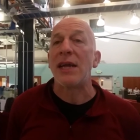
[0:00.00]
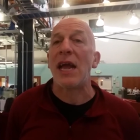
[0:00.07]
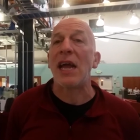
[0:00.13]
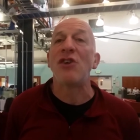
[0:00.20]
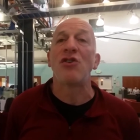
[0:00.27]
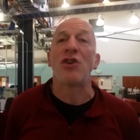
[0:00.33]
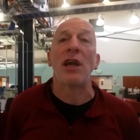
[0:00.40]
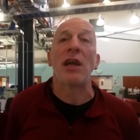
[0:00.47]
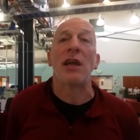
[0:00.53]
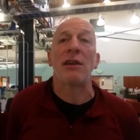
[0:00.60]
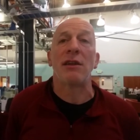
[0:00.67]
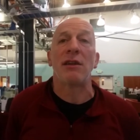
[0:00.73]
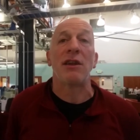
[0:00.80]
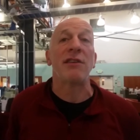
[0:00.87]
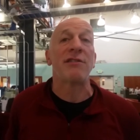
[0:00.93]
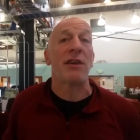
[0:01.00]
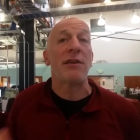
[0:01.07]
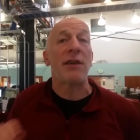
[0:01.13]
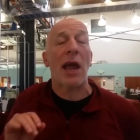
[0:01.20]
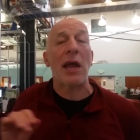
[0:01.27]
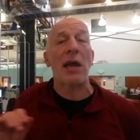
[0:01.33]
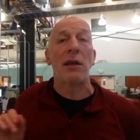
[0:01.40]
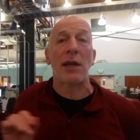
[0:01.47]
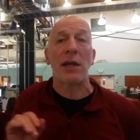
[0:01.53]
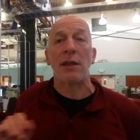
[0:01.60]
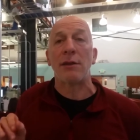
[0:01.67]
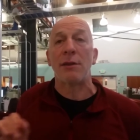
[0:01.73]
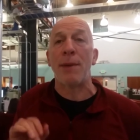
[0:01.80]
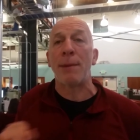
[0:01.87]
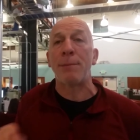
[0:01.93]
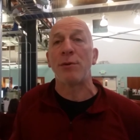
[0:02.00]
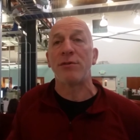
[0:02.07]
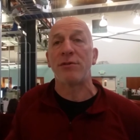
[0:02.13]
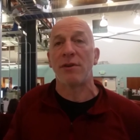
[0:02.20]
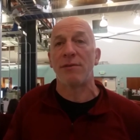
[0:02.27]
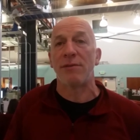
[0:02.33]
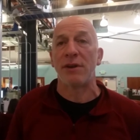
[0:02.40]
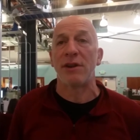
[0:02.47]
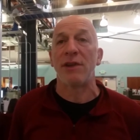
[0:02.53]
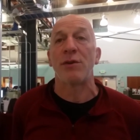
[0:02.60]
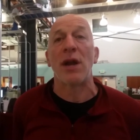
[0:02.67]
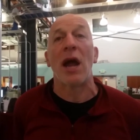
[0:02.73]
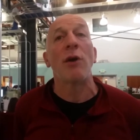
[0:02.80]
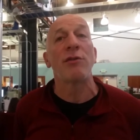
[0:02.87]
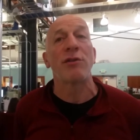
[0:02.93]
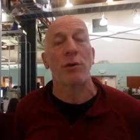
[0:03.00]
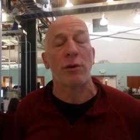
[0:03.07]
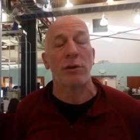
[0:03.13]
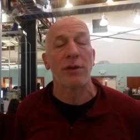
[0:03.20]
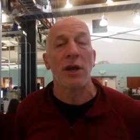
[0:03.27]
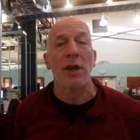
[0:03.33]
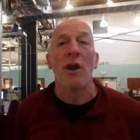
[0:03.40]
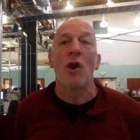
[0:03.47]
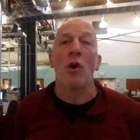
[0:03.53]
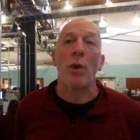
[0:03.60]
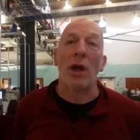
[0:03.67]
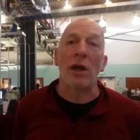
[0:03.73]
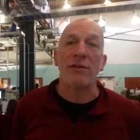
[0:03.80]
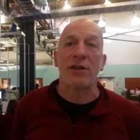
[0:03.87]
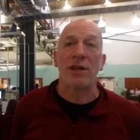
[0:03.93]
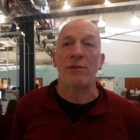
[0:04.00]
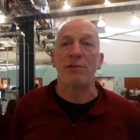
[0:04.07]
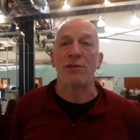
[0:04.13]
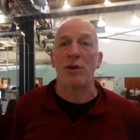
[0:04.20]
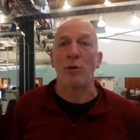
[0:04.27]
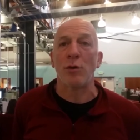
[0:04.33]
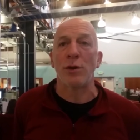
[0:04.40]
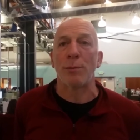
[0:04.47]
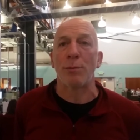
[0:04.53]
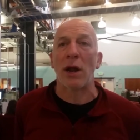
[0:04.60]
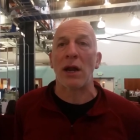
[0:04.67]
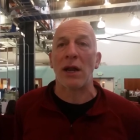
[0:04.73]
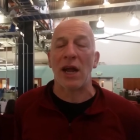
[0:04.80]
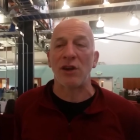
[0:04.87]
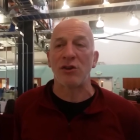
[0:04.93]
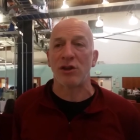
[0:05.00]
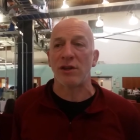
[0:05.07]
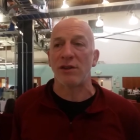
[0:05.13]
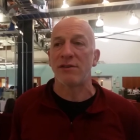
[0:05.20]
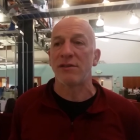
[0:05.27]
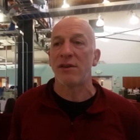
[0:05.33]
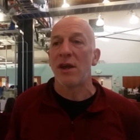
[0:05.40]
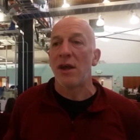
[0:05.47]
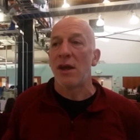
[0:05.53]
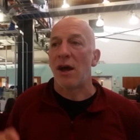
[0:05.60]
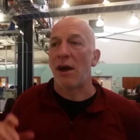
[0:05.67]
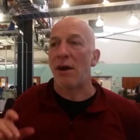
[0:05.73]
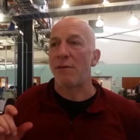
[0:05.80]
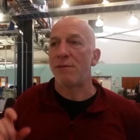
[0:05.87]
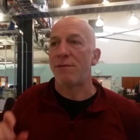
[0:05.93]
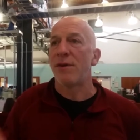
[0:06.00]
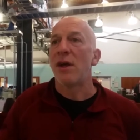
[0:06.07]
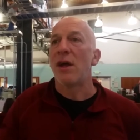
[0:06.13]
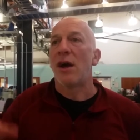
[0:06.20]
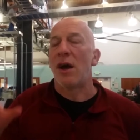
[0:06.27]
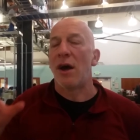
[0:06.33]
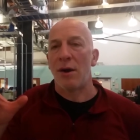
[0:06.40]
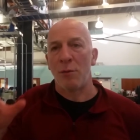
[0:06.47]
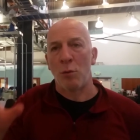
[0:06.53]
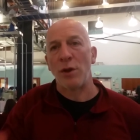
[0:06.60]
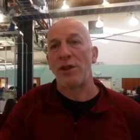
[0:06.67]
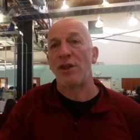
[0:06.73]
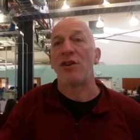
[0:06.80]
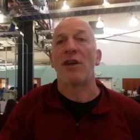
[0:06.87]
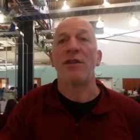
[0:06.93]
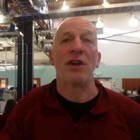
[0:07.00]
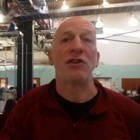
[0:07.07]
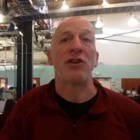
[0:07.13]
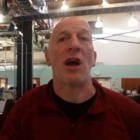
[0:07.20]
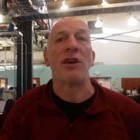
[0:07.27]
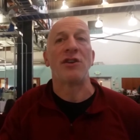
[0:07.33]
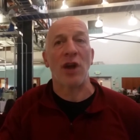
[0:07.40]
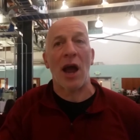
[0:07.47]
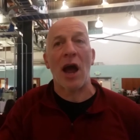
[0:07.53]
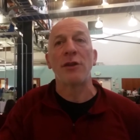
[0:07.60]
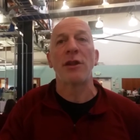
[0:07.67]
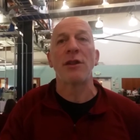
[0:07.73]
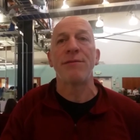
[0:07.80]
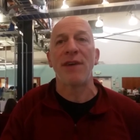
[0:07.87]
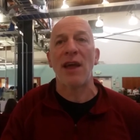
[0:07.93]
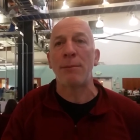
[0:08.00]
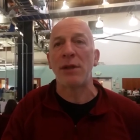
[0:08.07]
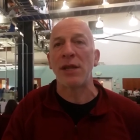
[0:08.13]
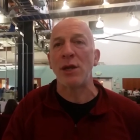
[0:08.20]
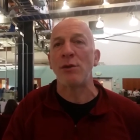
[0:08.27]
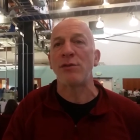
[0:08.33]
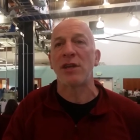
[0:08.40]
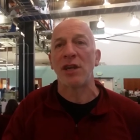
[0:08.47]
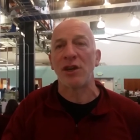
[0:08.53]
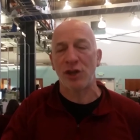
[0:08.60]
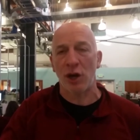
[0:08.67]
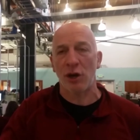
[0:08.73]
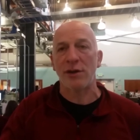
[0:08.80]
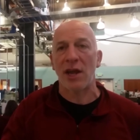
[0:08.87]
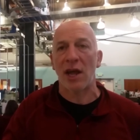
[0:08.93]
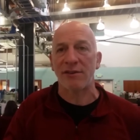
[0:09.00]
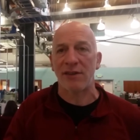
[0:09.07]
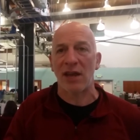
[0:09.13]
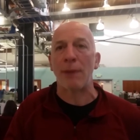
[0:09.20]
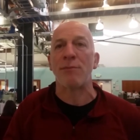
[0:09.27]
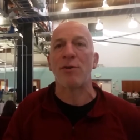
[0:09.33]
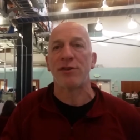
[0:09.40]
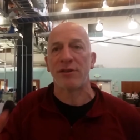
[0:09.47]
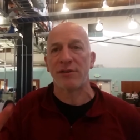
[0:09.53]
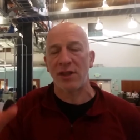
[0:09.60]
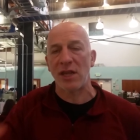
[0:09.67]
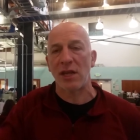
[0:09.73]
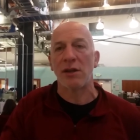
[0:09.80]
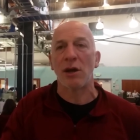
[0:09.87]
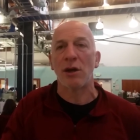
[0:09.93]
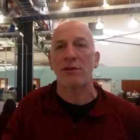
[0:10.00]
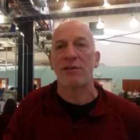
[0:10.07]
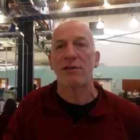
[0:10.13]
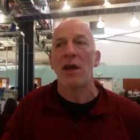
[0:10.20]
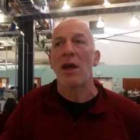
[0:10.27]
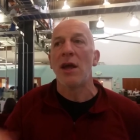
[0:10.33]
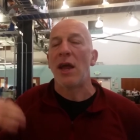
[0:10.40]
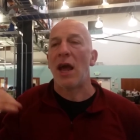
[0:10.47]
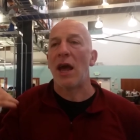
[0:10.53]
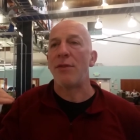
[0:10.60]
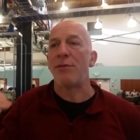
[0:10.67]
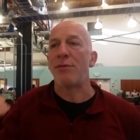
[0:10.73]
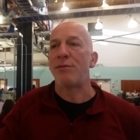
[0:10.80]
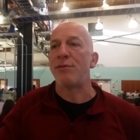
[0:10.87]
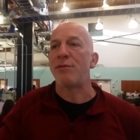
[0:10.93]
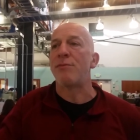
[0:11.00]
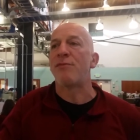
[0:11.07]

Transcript: gauging and disentangling the, the members of a different household relative to the predilections of uh, one of the, a child in the family using a shared desktop versus the adults and